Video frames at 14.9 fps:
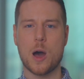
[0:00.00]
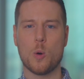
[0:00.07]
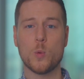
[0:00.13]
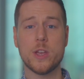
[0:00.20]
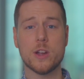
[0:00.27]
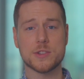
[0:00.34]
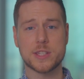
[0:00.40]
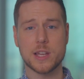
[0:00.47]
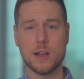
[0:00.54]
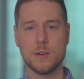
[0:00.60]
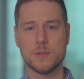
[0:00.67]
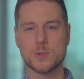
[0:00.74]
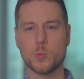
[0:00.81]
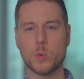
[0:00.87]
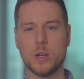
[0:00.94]
We
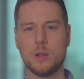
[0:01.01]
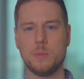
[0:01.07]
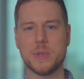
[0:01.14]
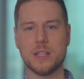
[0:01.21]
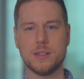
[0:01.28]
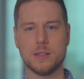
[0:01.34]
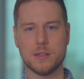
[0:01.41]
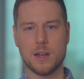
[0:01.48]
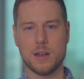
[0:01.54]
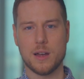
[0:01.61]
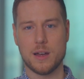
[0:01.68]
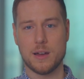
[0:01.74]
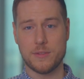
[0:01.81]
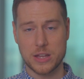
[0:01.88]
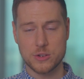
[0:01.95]
ourselves will be
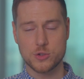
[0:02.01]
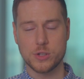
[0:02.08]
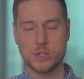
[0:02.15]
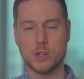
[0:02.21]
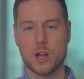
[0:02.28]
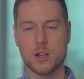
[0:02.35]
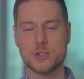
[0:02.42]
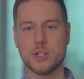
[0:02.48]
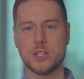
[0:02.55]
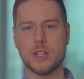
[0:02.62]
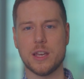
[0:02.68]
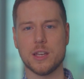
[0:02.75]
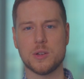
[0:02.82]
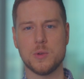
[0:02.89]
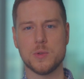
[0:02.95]
eventually launching
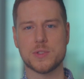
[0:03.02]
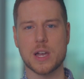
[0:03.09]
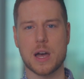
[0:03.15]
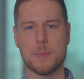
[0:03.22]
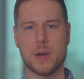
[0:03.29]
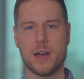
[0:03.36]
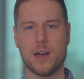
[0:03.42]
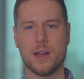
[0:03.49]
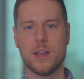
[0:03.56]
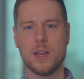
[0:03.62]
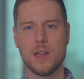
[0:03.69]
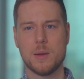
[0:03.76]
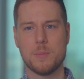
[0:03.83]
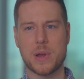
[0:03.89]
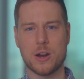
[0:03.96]
a Kusama
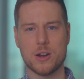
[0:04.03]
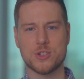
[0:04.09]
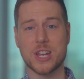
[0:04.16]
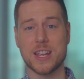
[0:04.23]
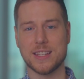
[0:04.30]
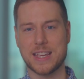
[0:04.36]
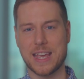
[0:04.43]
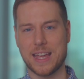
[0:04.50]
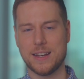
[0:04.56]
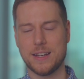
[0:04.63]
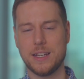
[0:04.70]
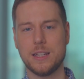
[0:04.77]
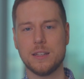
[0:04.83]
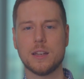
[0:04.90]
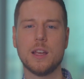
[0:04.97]
parachain
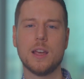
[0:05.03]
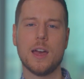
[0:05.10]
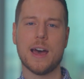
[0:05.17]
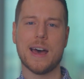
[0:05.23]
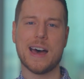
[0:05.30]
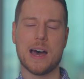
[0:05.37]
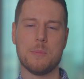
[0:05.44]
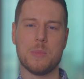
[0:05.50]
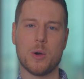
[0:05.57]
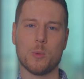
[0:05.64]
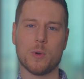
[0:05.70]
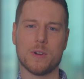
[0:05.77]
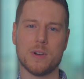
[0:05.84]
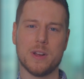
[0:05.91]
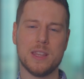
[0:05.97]
candidate, but
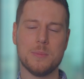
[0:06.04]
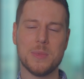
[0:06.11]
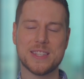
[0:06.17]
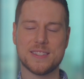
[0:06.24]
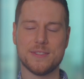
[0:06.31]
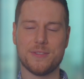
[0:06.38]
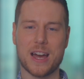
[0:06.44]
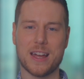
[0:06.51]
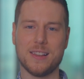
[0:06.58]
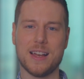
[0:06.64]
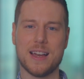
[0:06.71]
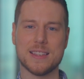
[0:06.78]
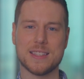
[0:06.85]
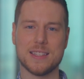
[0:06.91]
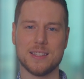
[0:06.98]
we're in the midst of
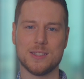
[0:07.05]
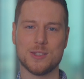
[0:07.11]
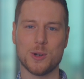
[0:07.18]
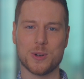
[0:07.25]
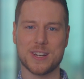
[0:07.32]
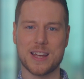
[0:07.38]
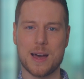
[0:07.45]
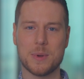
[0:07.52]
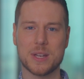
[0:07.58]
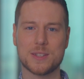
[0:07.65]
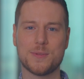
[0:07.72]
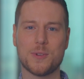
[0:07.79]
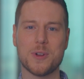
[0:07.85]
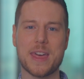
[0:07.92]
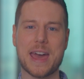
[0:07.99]
finalizing tokenomics
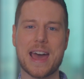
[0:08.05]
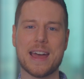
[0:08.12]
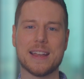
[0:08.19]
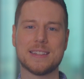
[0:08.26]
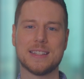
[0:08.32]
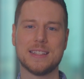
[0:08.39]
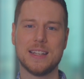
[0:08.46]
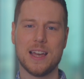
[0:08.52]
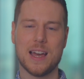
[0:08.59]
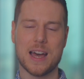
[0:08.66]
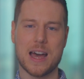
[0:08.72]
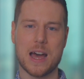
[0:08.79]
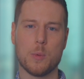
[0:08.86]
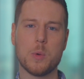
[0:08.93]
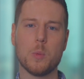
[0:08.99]
for that.
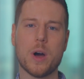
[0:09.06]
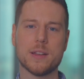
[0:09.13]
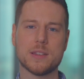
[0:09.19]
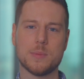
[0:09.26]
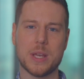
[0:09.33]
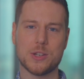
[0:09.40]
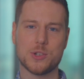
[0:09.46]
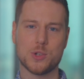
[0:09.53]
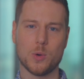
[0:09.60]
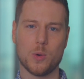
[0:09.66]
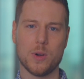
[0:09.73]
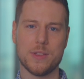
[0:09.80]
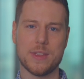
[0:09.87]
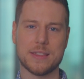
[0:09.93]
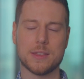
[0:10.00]
We want to make
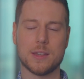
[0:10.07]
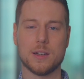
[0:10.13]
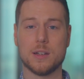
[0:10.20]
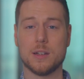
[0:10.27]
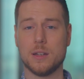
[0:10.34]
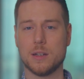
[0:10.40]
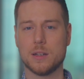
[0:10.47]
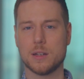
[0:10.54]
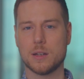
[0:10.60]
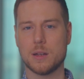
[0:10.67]
sure that the